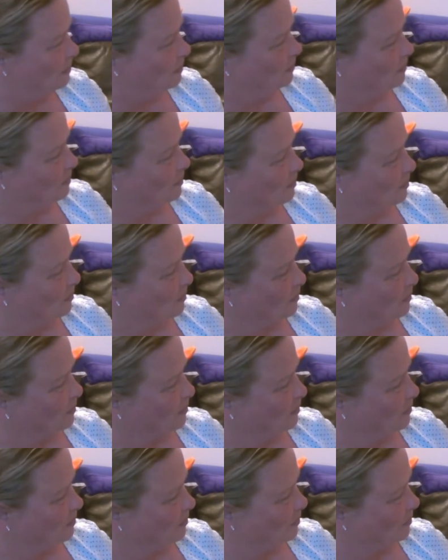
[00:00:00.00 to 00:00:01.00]

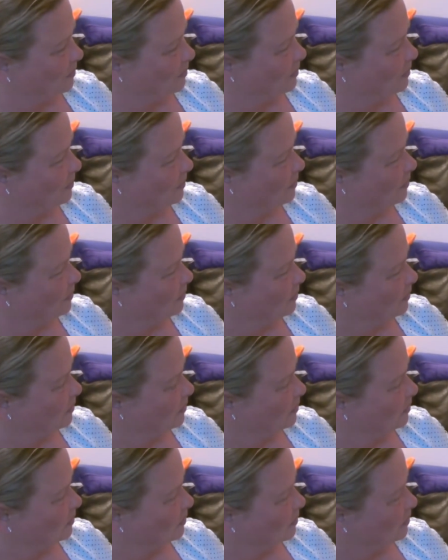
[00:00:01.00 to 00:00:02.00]

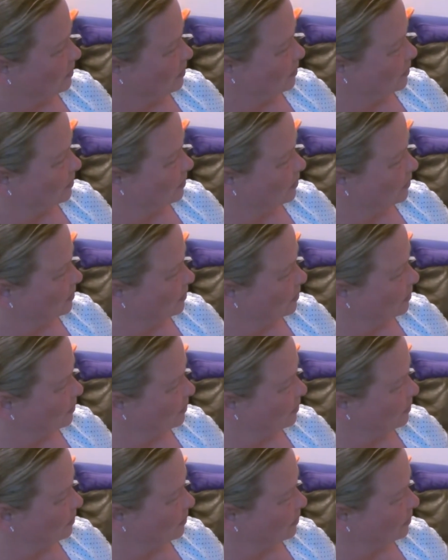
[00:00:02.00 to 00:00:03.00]

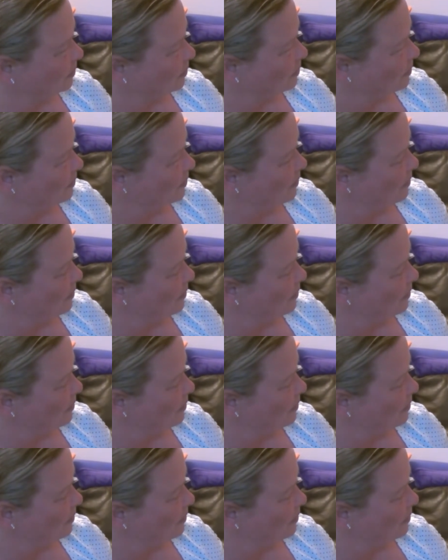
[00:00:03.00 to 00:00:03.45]
This person isn't speaking.